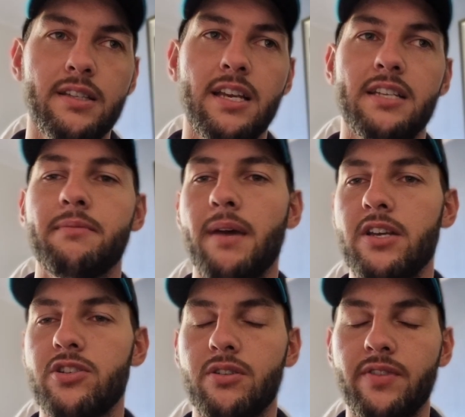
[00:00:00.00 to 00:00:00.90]

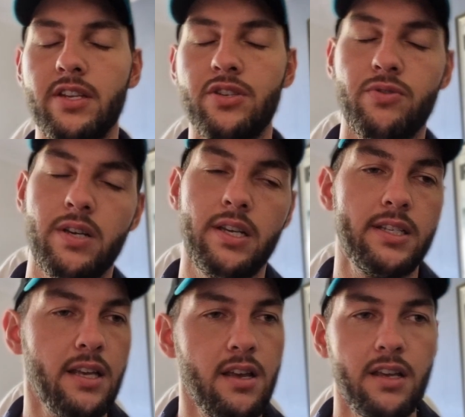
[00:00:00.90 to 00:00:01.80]
Decimation of
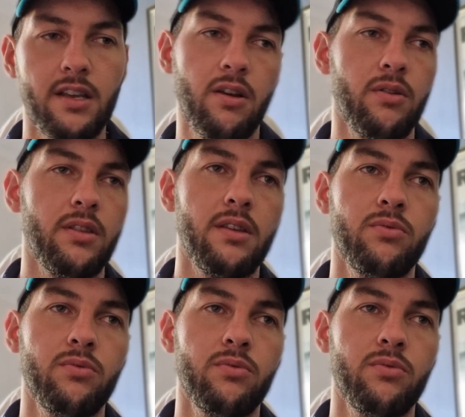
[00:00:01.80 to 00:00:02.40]
injuries. It